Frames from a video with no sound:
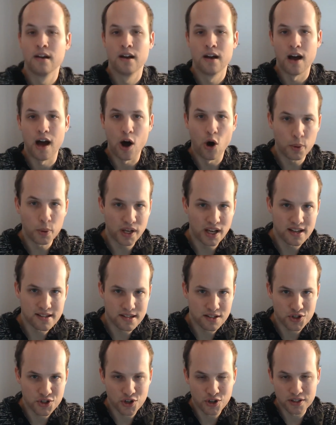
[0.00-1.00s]
I hope you guys
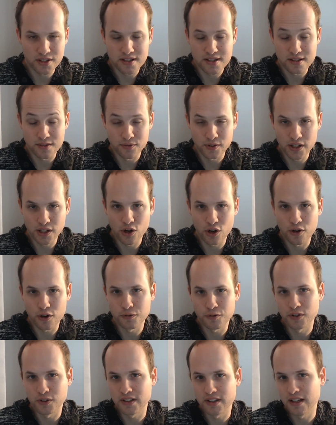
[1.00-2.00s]
enjoyed this video. If
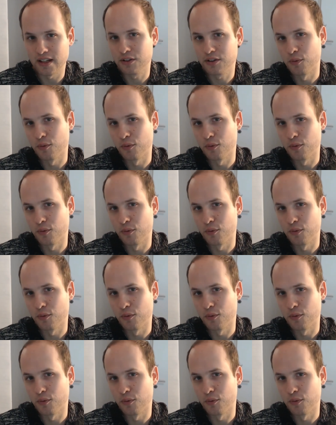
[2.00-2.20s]
you did,